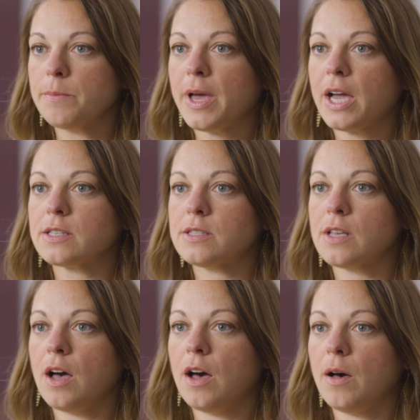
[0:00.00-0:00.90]
impacts
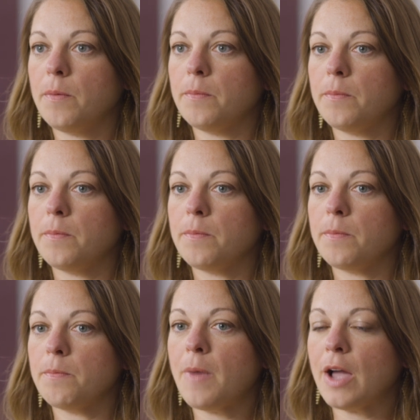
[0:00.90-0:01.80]

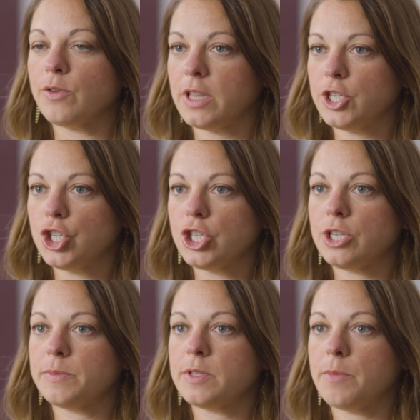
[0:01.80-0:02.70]
my
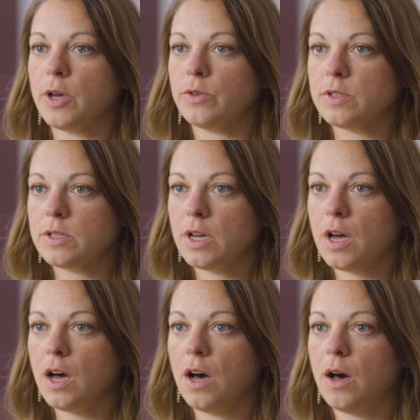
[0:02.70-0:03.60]
relationships the most,
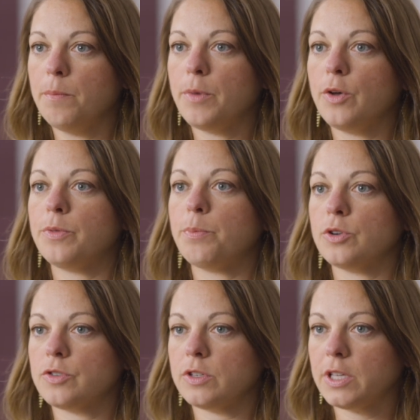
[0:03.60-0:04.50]
both
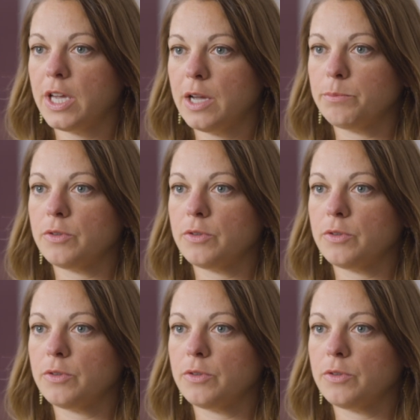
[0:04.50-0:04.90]
personally and